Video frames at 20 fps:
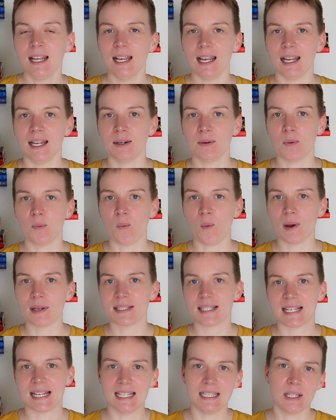and
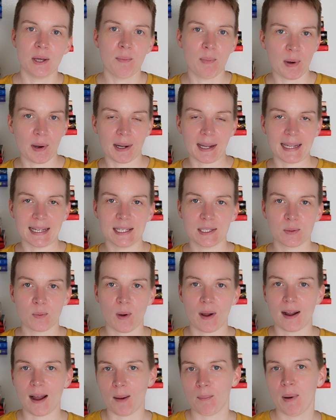what's in the book is
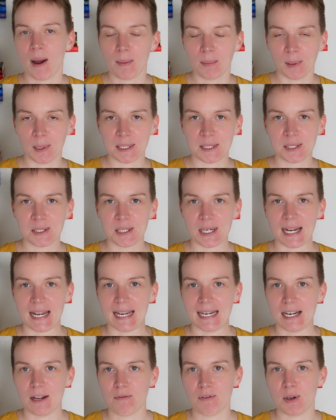what got published,
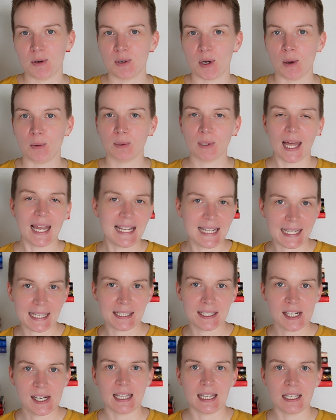and if you don't like
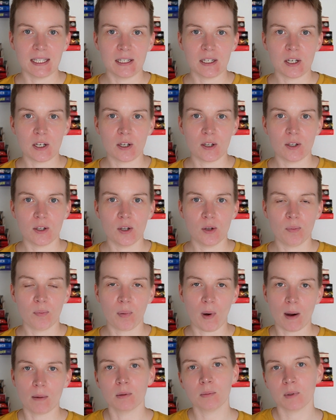it, then you
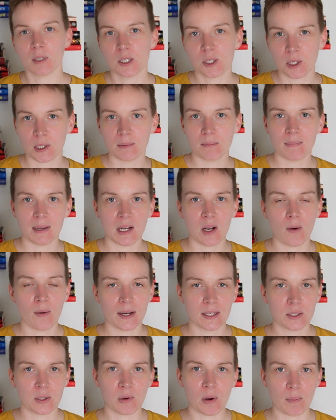probably shouldn't be
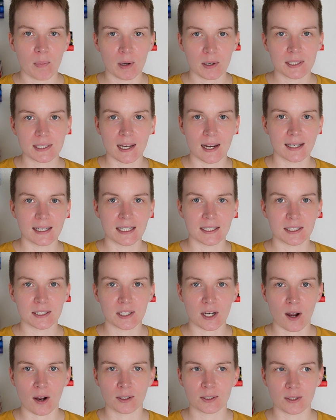going to a book signing to
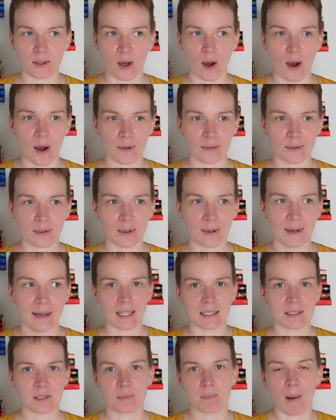talk to the author.
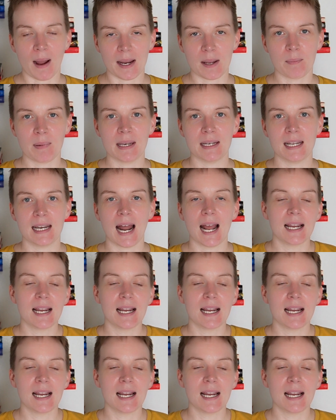That's my opinion.